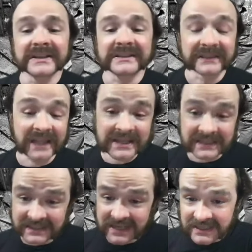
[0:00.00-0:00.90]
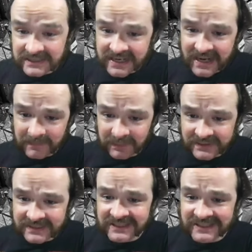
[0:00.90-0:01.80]
late-stage
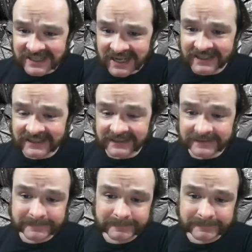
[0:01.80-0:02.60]
capitalist society.